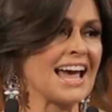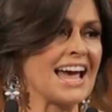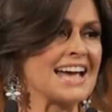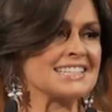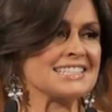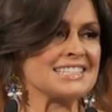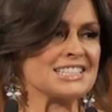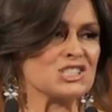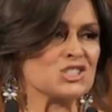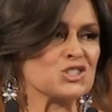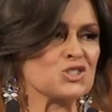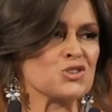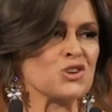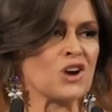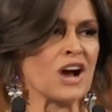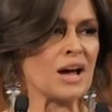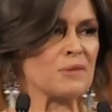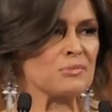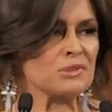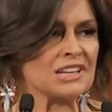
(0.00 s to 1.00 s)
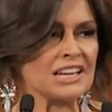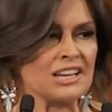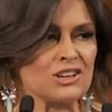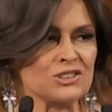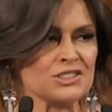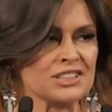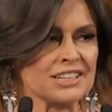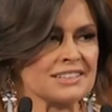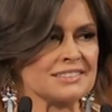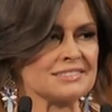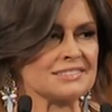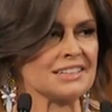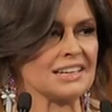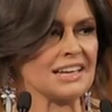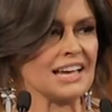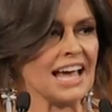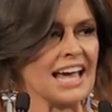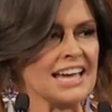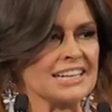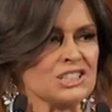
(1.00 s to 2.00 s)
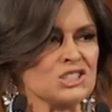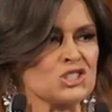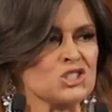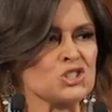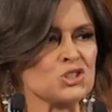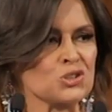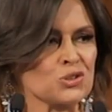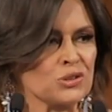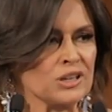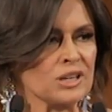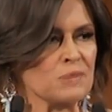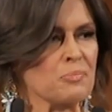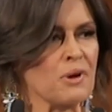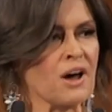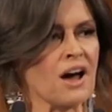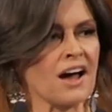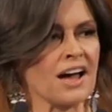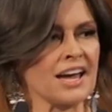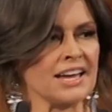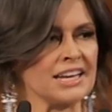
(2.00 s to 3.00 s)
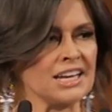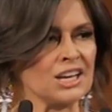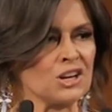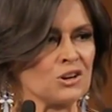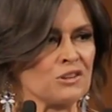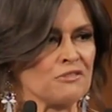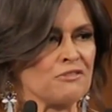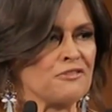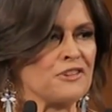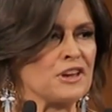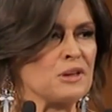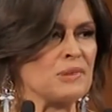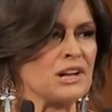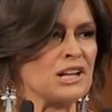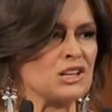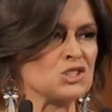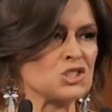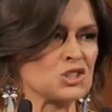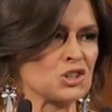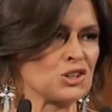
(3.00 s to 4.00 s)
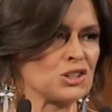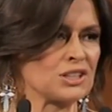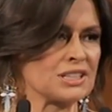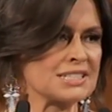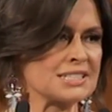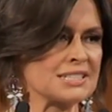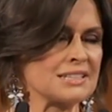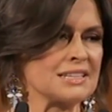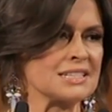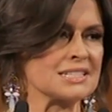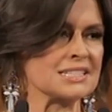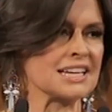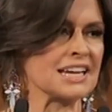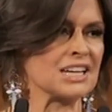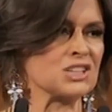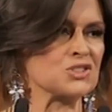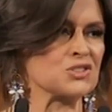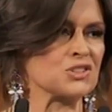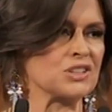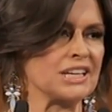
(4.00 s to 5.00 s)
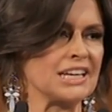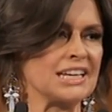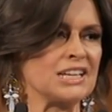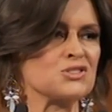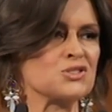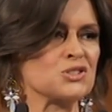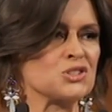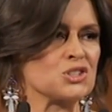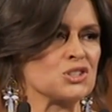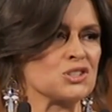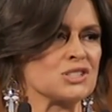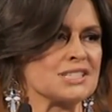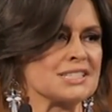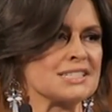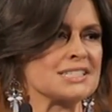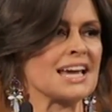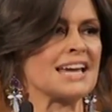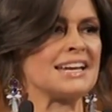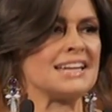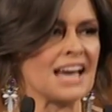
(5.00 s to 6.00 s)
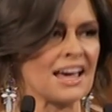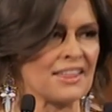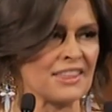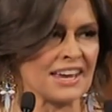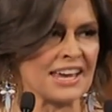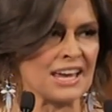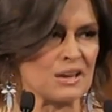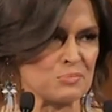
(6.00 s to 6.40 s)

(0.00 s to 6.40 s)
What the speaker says: as this tribal elder and enduring pioneer of female journalists in this country introduces another